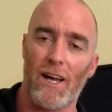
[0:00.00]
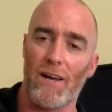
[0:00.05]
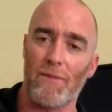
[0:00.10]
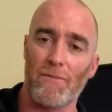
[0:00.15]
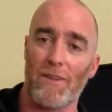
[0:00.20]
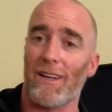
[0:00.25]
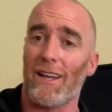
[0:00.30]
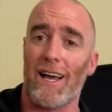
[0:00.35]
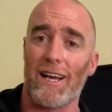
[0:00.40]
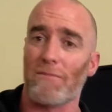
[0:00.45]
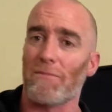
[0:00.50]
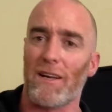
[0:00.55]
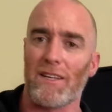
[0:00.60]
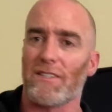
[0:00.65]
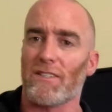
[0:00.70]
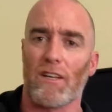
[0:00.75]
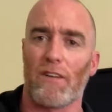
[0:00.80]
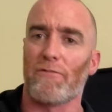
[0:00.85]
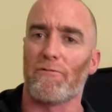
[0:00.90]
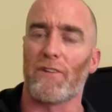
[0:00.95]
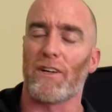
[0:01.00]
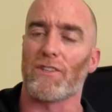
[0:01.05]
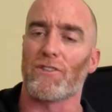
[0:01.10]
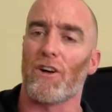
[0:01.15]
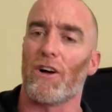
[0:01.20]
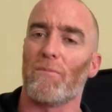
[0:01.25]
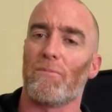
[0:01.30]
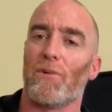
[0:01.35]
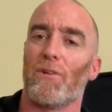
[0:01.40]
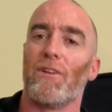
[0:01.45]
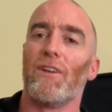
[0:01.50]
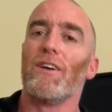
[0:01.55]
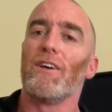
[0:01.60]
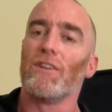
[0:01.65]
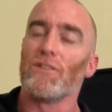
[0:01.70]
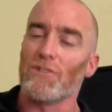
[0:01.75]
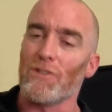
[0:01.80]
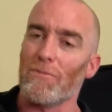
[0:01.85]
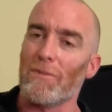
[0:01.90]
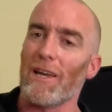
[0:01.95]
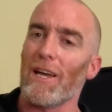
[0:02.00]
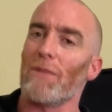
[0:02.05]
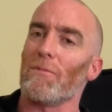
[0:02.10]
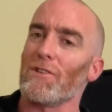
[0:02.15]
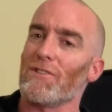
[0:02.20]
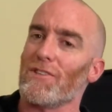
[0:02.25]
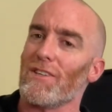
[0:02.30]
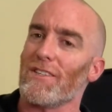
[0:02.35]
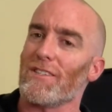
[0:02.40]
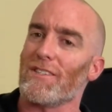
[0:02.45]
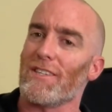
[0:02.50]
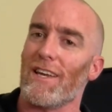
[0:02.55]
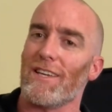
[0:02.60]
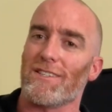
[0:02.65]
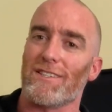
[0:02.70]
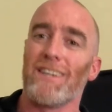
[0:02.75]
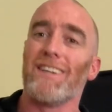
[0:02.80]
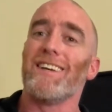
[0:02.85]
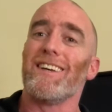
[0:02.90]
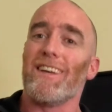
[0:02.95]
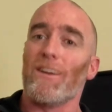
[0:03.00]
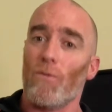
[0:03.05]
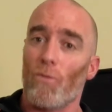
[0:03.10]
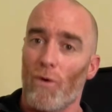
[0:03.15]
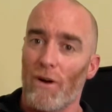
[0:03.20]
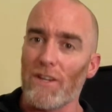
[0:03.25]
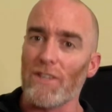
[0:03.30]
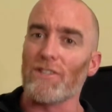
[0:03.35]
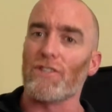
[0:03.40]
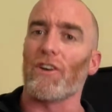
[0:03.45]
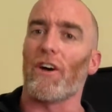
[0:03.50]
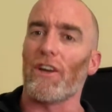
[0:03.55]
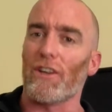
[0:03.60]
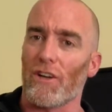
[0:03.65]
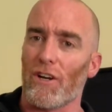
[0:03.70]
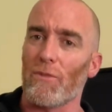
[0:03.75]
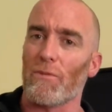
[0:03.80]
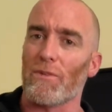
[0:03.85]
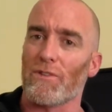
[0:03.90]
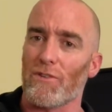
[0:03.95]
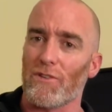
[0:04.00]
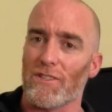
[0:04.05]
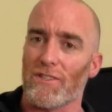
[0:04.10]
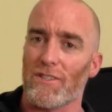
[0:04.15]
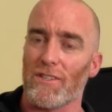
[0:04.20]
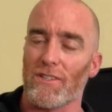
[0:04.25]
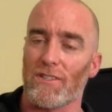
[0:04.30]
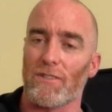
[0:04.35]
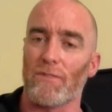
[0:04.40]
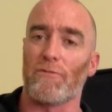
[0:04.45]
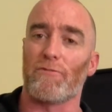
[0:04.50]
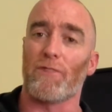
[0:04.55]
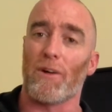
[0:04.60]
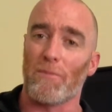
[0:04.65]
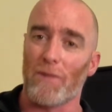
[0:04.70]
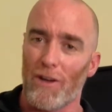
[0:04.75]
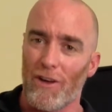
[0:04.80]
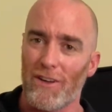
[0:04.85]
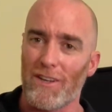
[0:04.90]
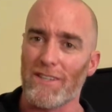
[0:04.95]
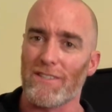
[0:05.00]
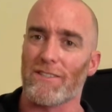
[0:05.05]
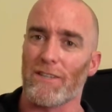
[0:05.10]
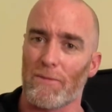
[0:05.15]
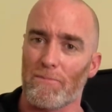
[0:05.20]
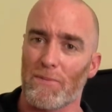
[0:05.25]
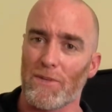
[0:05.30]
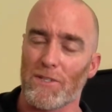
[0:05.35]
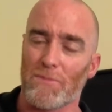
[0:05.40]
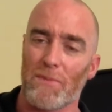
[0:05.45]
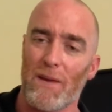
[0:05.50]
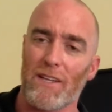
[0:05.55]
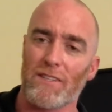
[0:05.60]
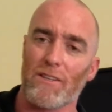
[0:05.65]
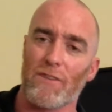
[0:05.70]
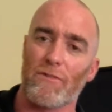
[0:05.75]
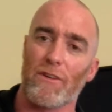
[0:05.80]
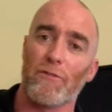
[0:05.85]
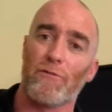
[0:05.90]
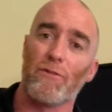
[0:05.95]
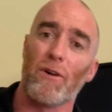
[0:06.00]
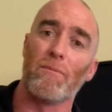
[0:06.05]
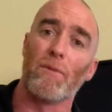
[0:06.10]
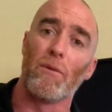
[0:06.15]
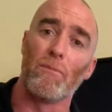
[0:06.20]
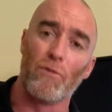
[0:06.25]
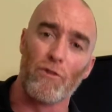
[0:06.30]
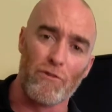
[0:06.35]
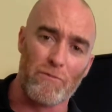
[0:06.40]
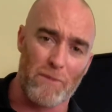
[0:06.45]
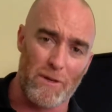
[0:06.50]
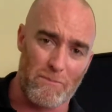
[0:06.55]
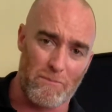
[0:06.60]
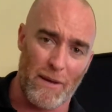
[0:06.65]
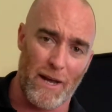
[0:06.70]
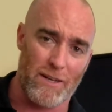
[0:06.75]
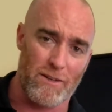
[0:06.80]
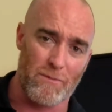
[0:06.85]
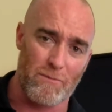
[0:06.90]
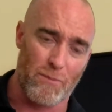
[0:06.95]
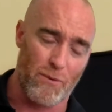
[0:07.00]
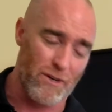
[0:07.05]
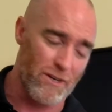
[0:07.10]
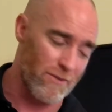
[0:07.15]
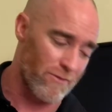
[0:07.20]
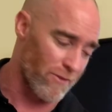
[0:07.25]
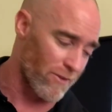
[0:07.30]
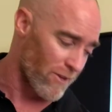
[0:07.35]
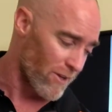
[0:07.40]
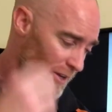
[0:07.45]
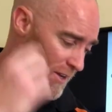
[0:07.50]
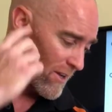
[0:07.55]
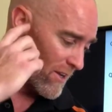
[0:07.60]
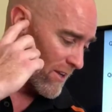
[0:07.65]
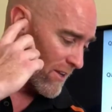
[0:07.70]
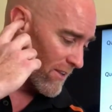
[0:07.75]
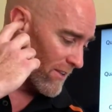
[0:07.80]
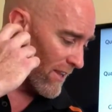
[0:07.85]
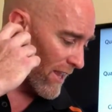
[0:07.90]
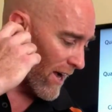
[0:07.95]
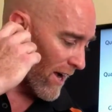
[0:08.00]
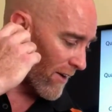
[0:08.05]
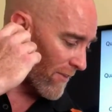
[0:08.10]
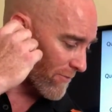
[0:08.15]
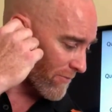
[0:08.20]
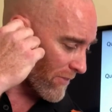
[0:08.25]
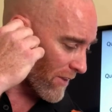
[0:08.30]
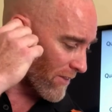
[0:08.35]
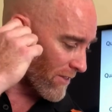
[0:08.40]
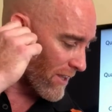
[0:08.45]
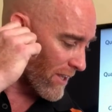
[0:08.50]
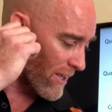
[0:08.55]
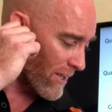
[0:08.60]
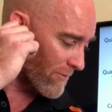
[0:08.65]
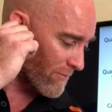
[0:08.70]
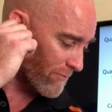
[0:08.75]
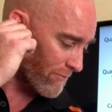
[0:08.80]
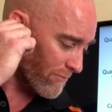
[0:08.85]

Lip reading: like myself, for example, to be able to assess what is going on with your system from a holistic perspective and from a movement pattern point of view. Now, the